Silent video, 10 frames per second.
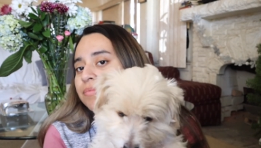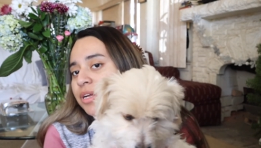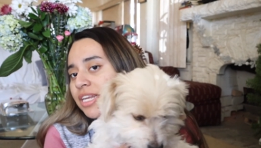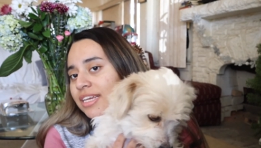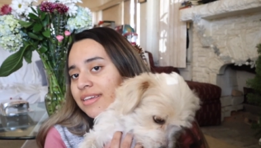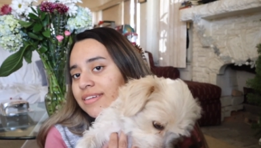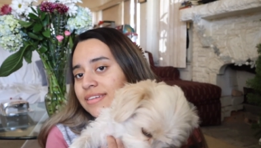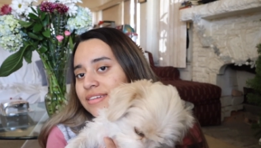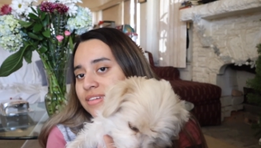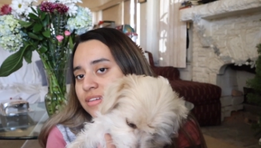Winnie,
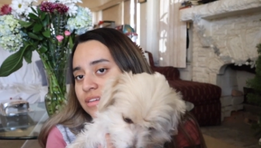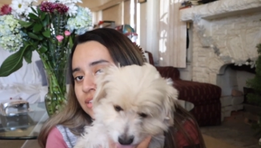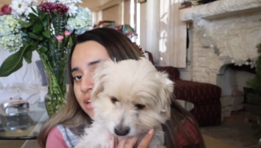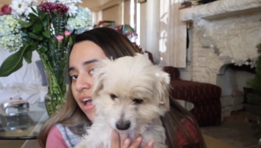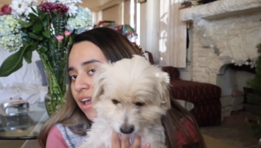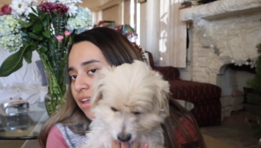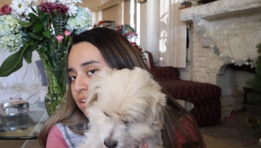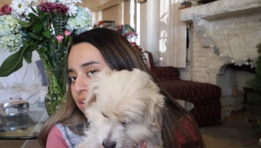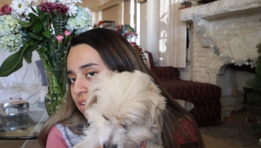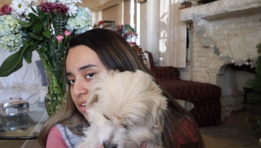say hi.
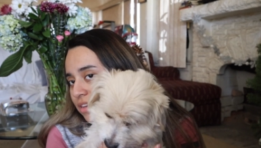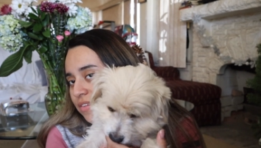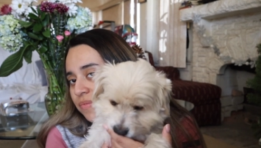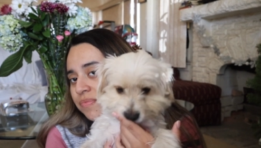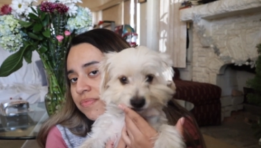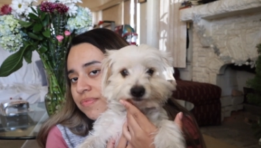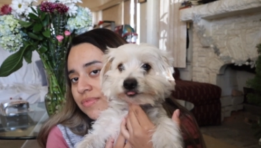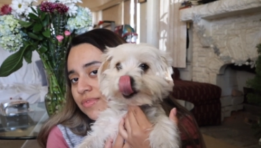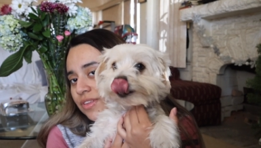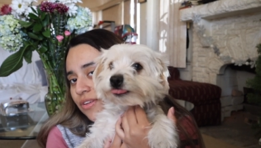
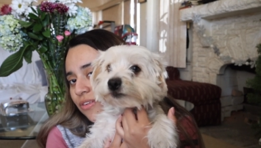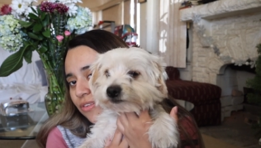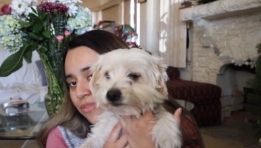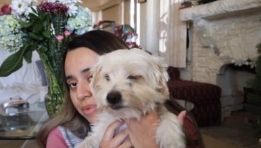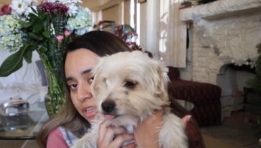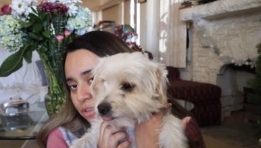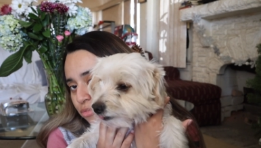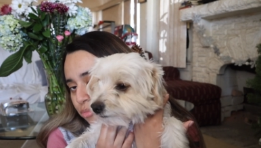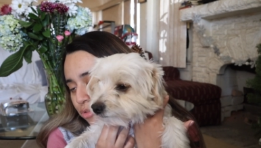Oh, my little